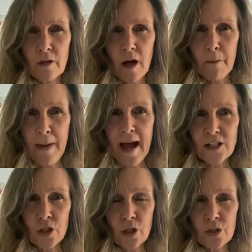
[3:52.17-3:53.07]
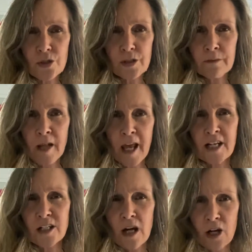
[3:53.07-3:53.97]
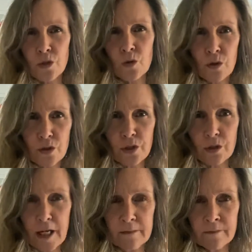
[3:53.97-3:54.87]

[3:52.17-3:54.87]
a bachelor's and a doctoral degree.